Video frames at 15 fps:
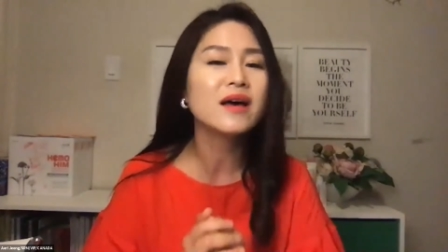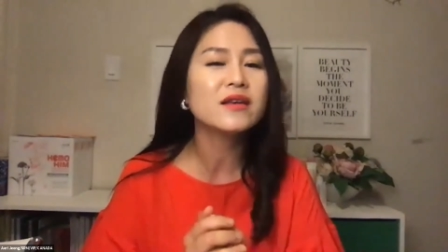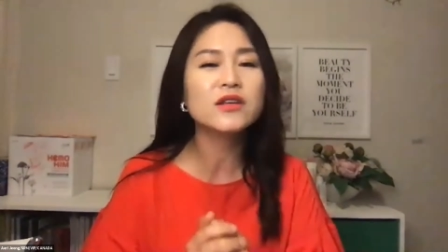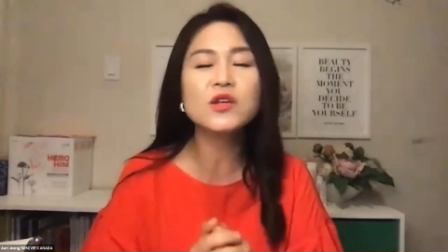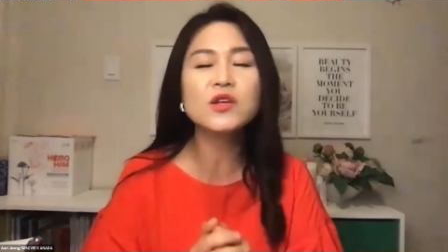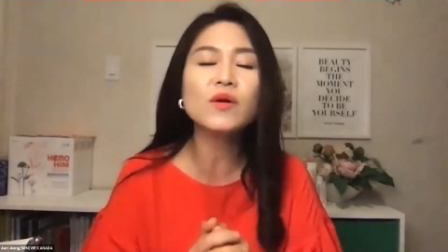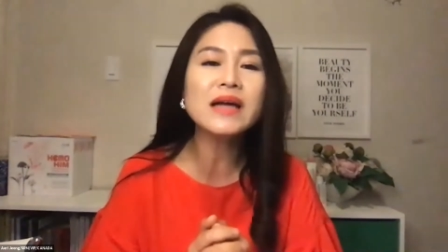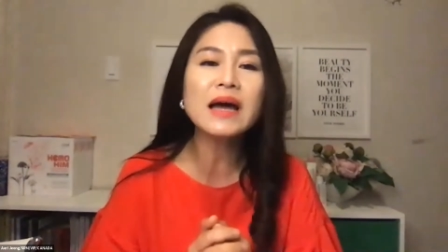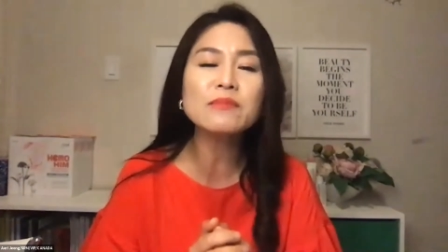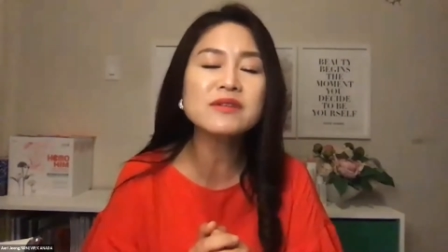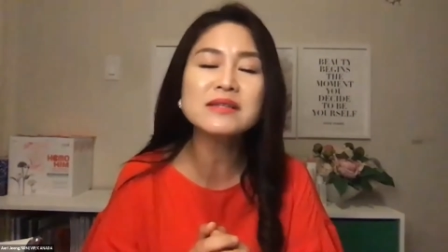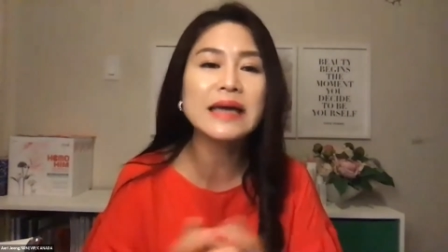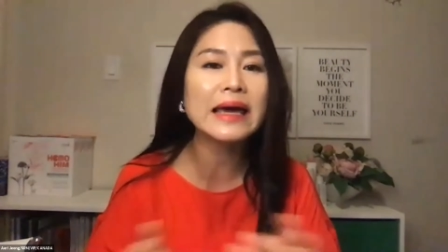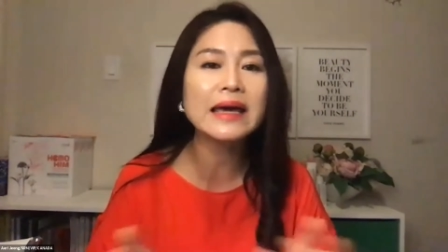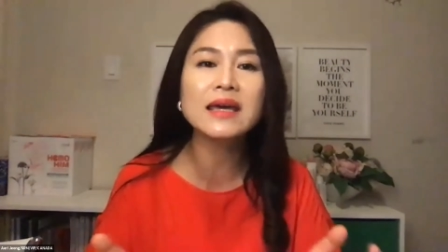you don't have to
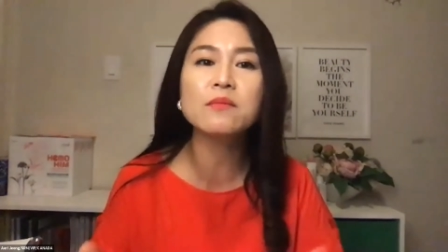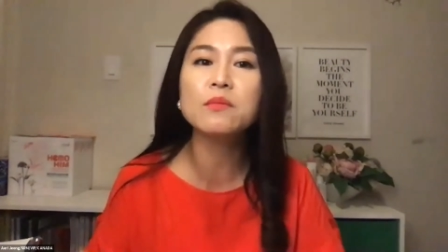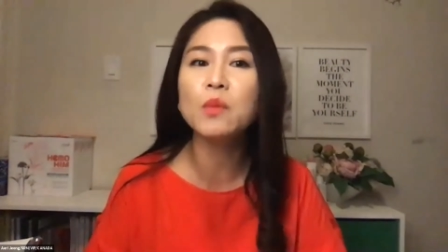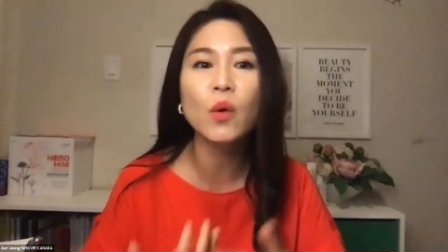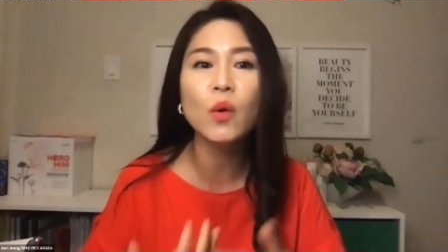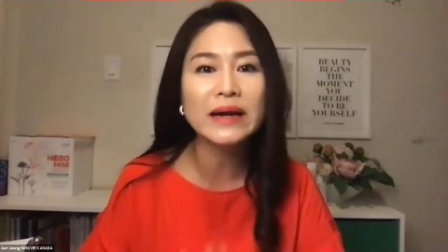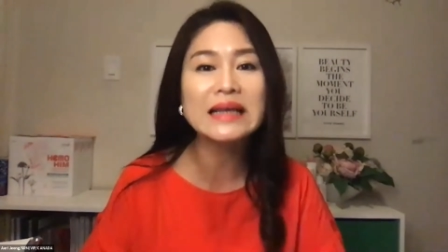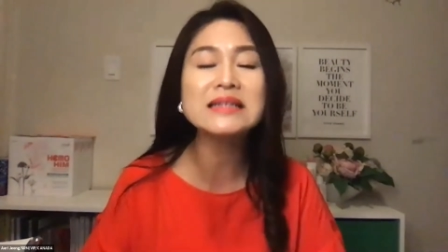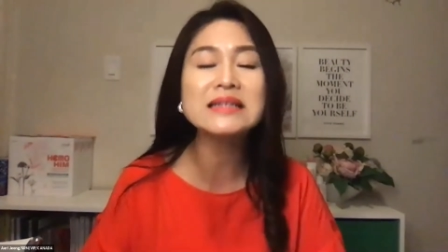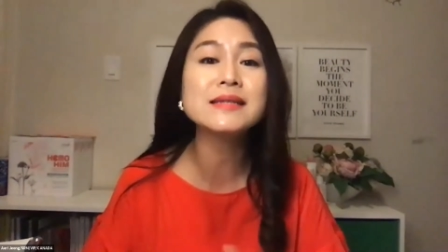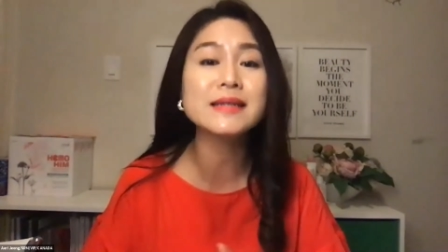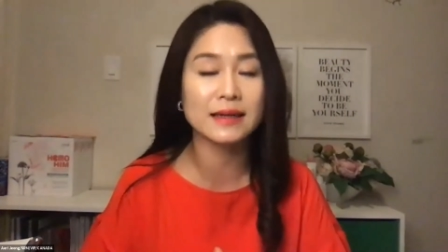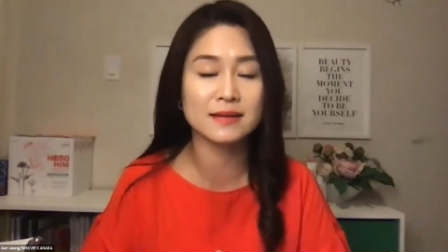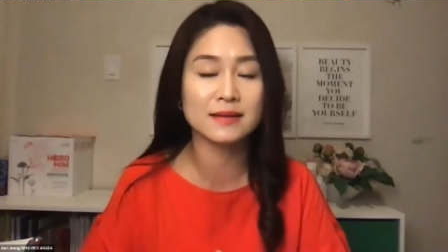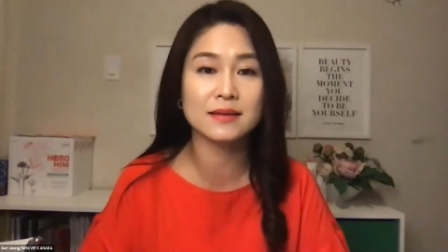take it more than
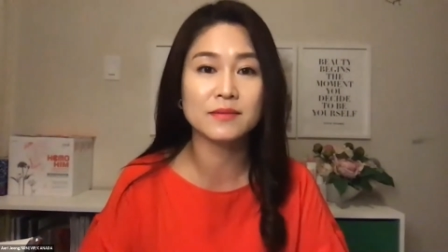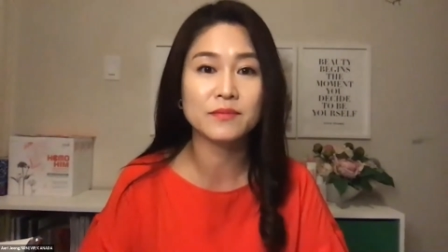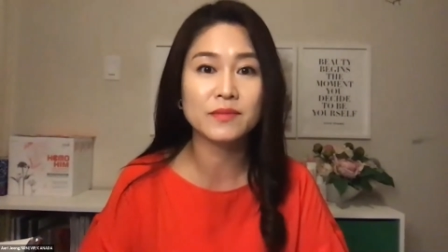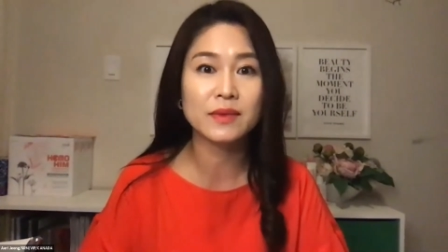6.